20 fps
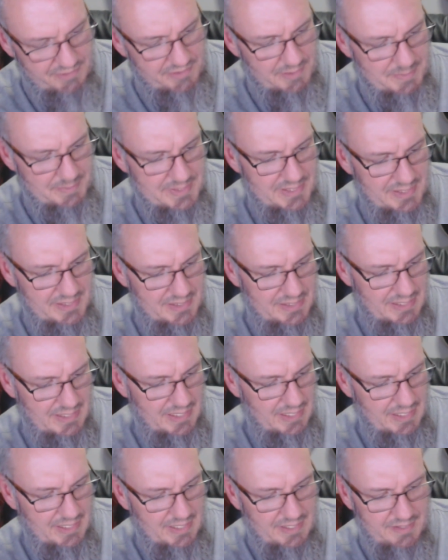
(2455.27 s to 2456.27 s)
I mean,
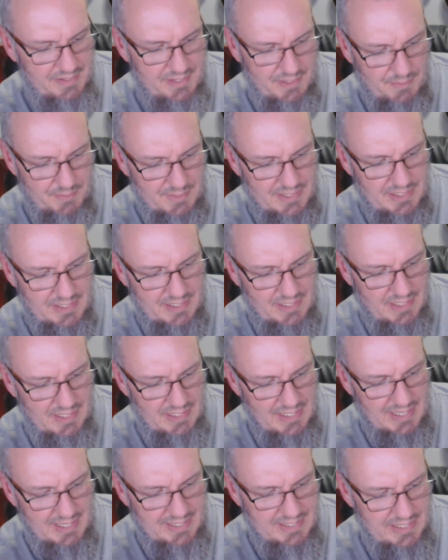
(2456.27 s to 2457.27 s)
theoretically
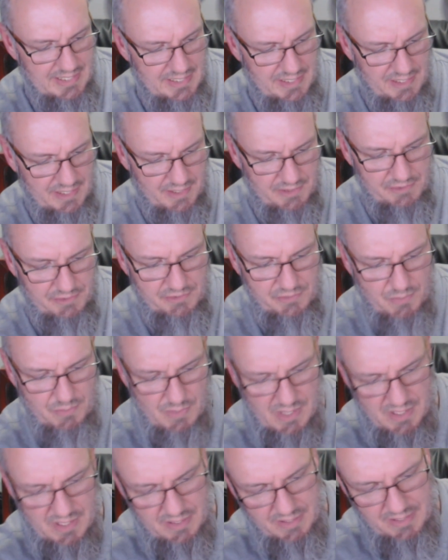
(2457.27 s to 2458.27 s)
like any other
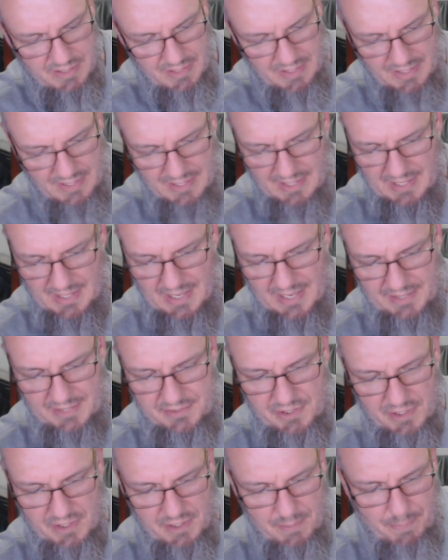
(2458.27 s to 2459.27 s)
squonk. I
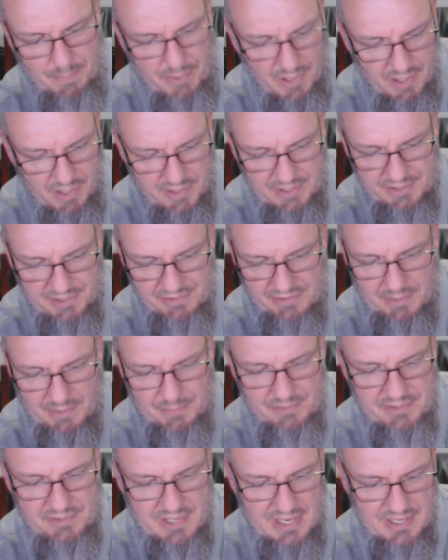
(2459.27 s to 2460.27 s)
took it apart because I
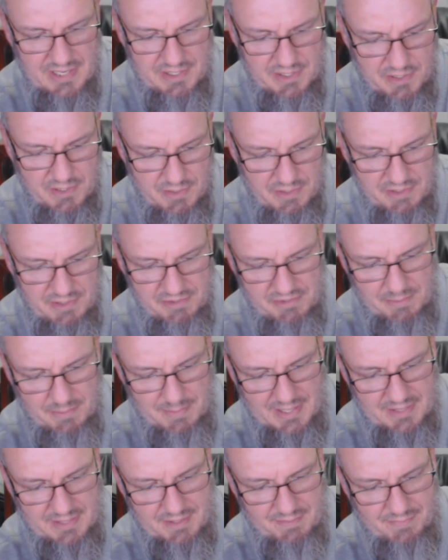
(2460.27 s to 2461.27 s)
was kind of curious
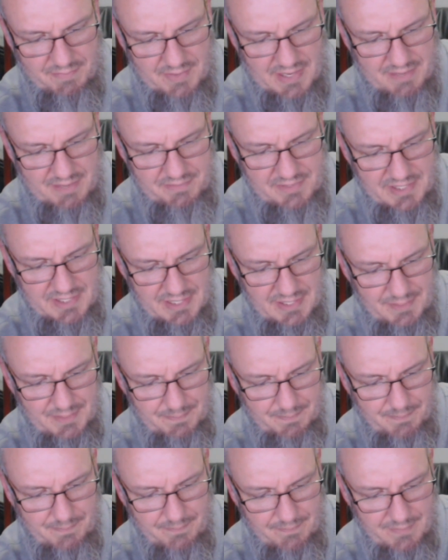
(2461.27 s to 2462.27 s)
about the
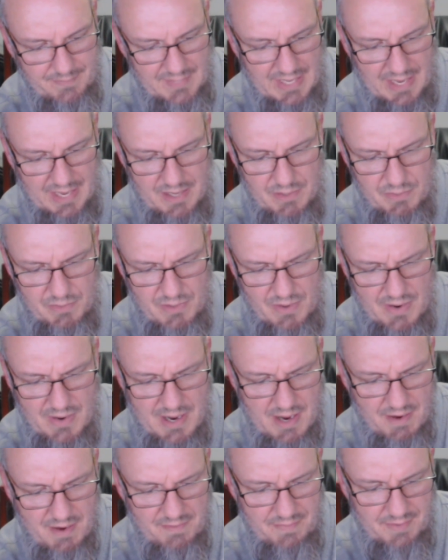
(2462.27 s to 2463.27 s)
510. I don't know
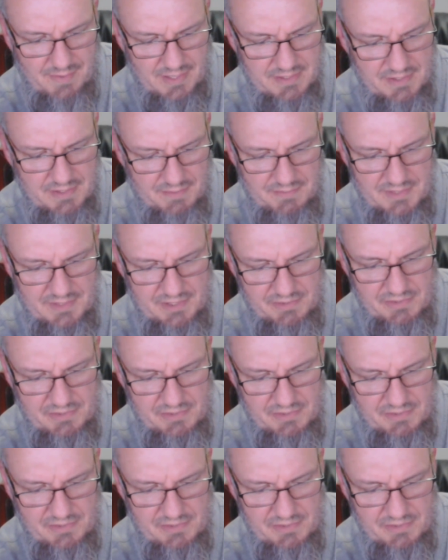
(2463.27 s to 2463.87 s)
how effective this